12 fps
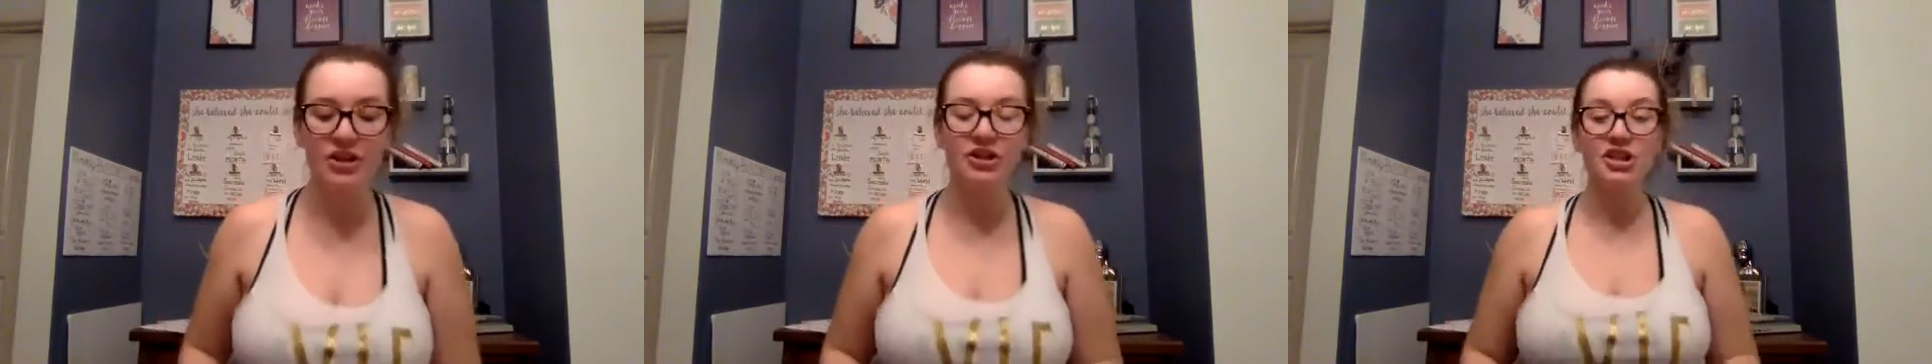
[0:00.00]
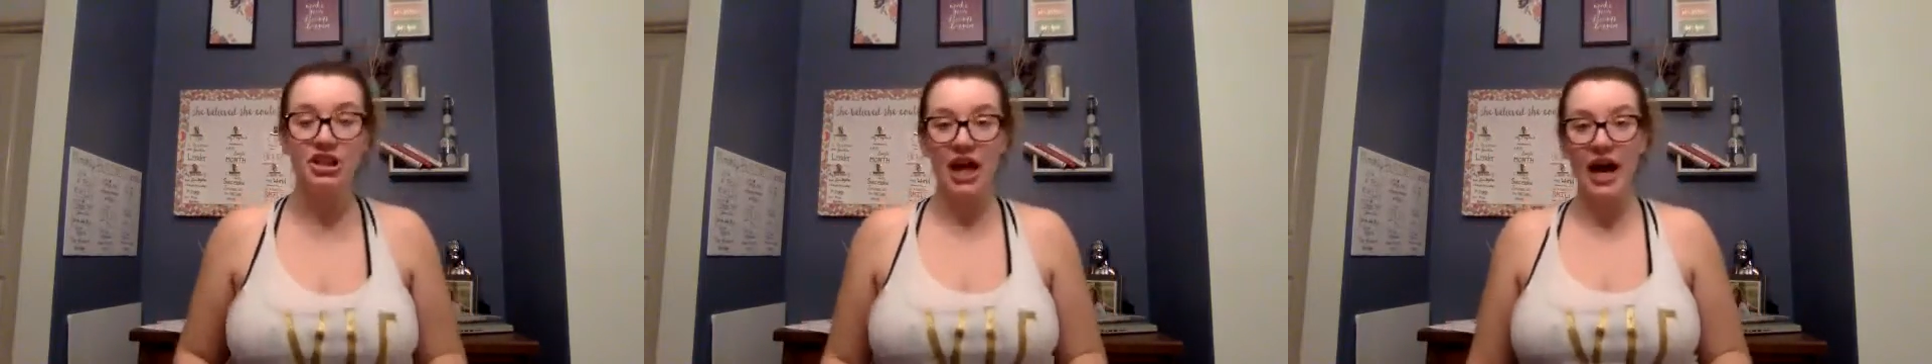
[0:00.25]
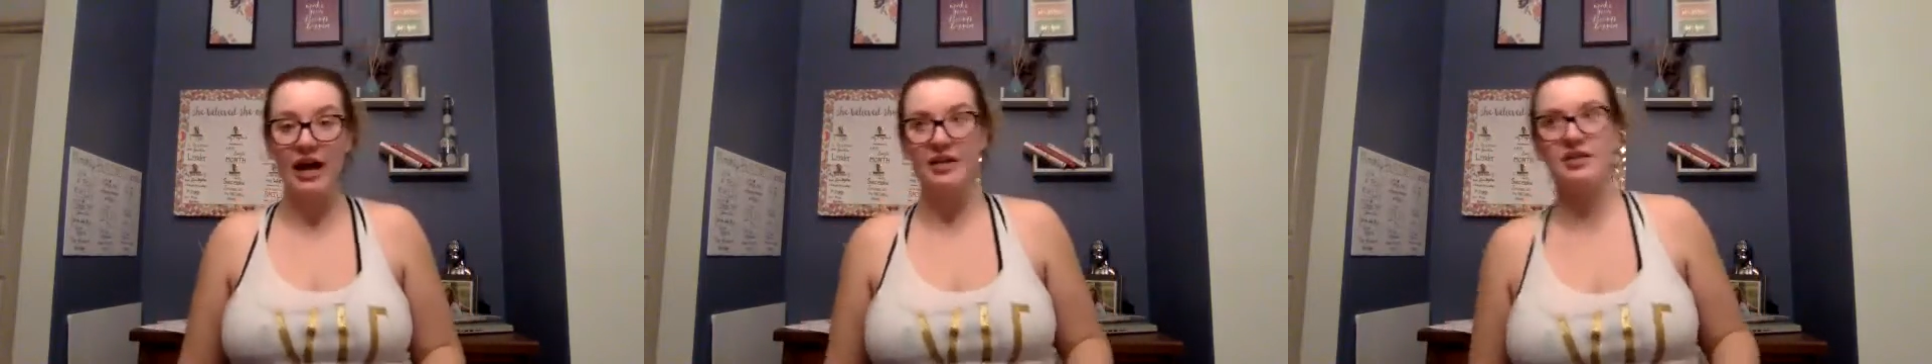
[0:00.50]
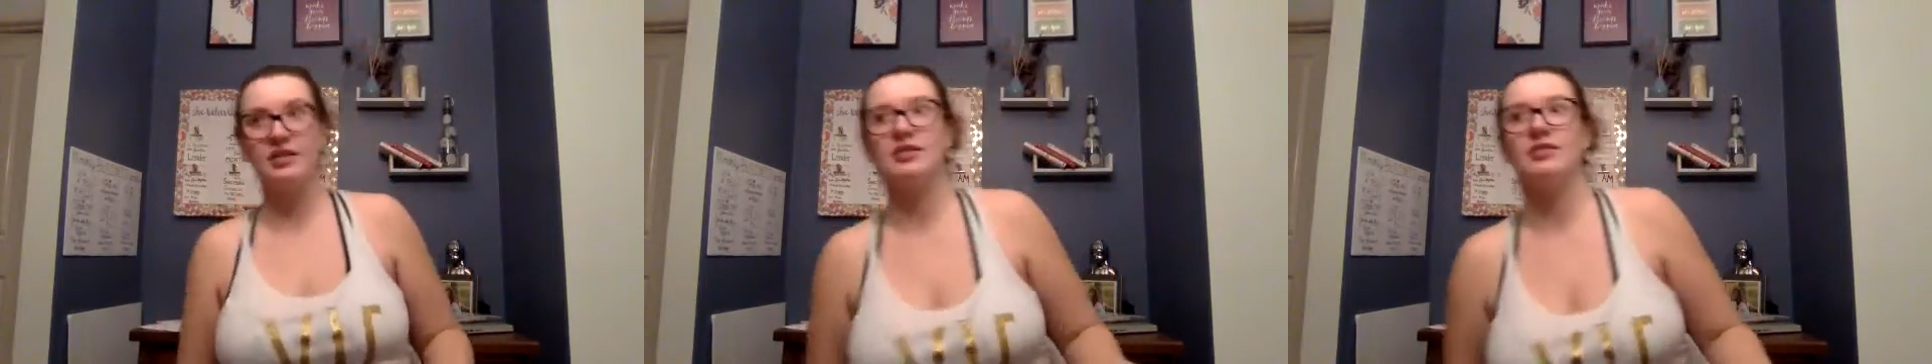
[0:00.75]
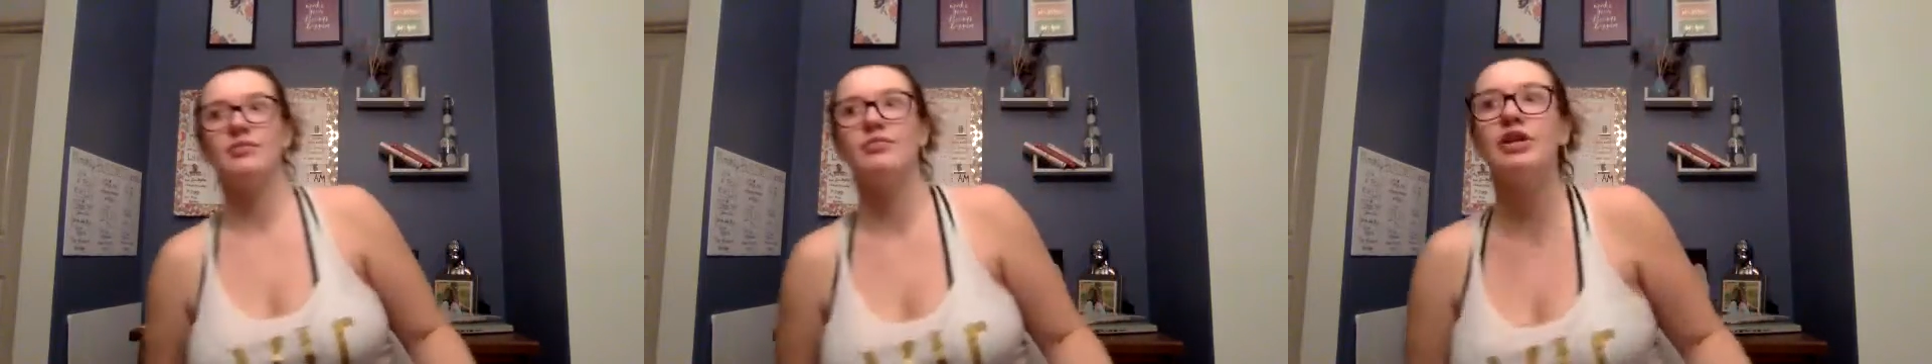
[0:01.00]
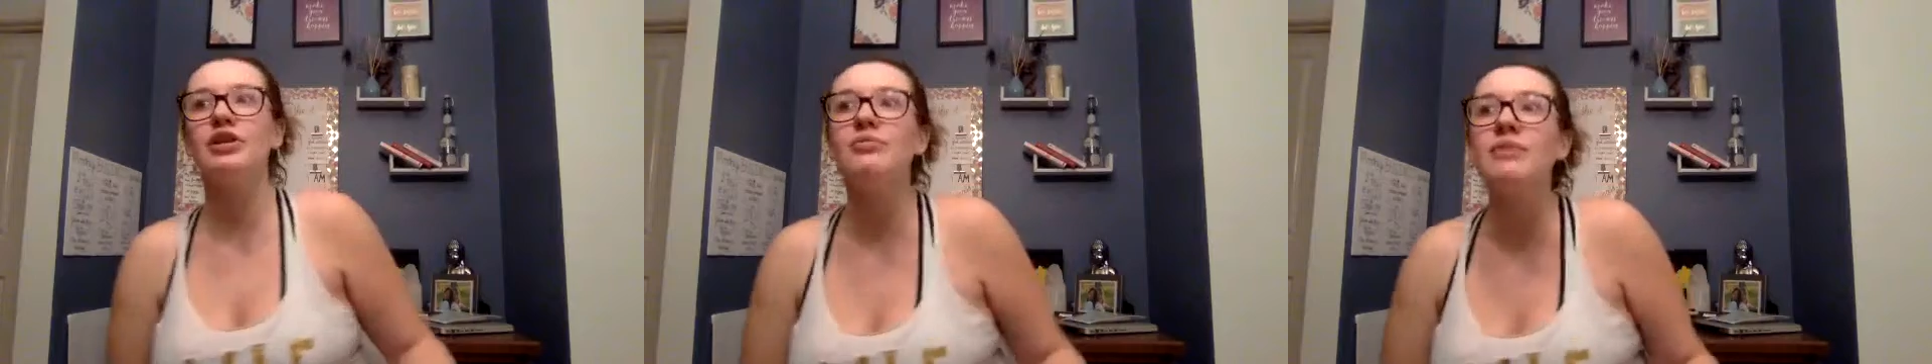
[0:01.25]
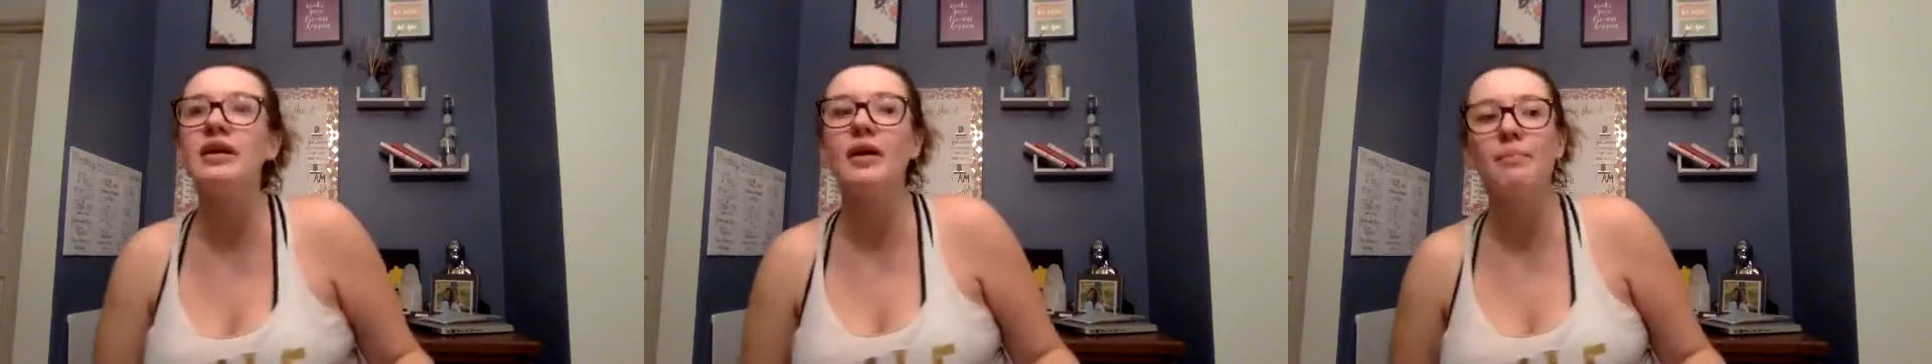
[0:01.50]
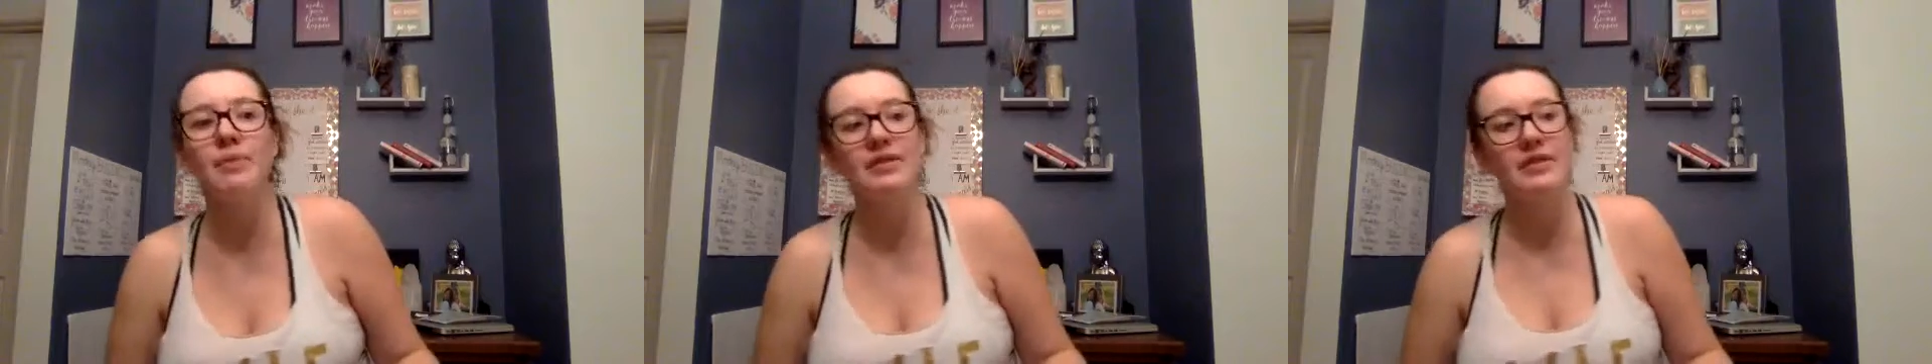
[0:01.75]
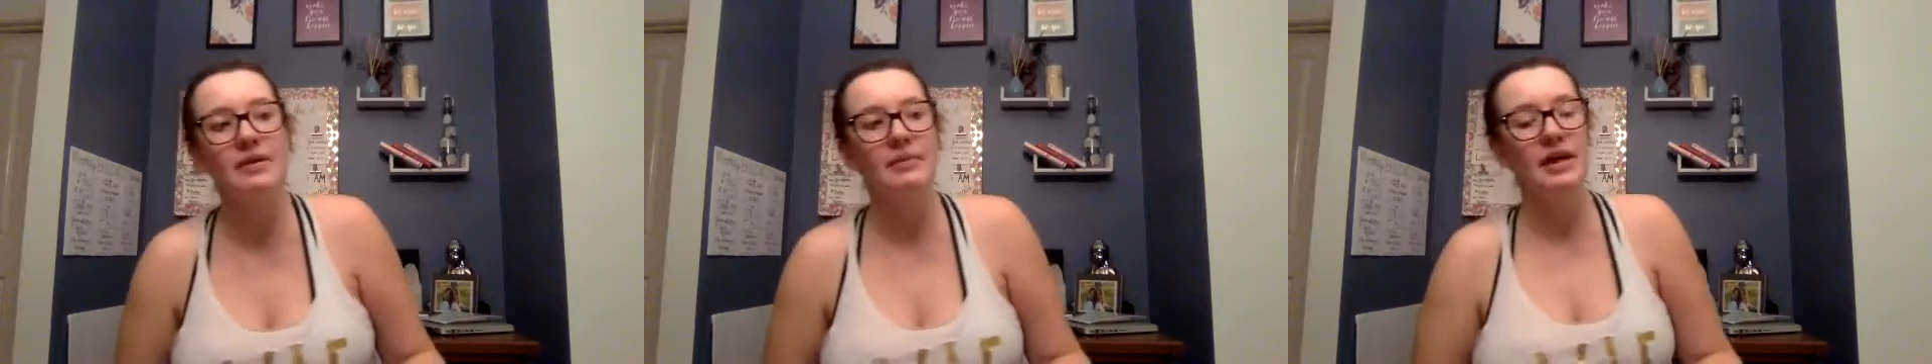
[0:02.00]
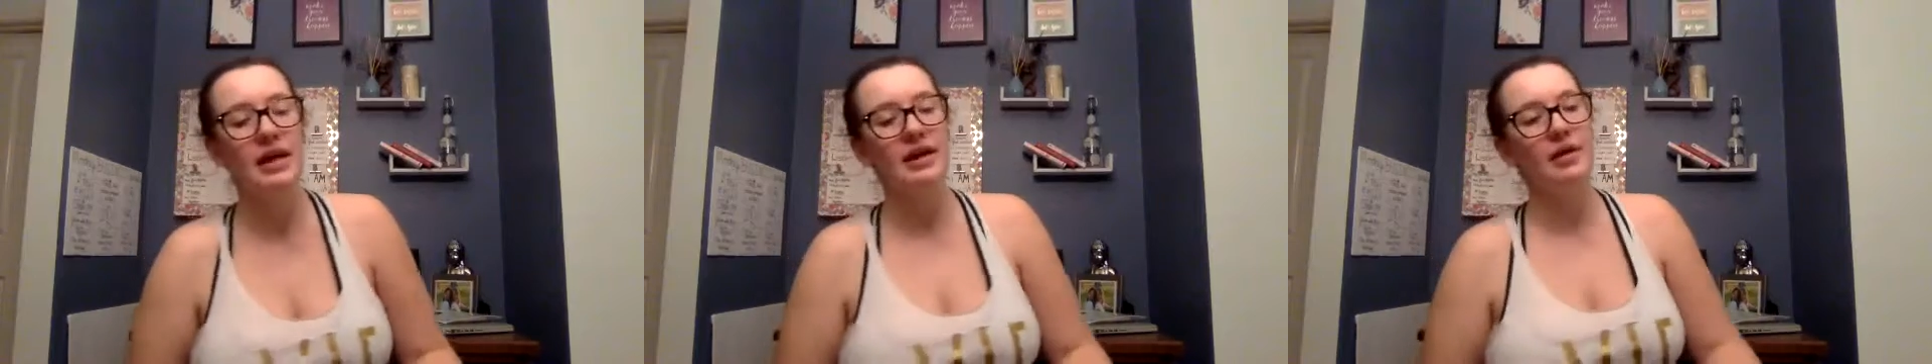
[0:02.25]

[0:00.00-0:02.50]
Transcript: your chat, when you meet up with them again,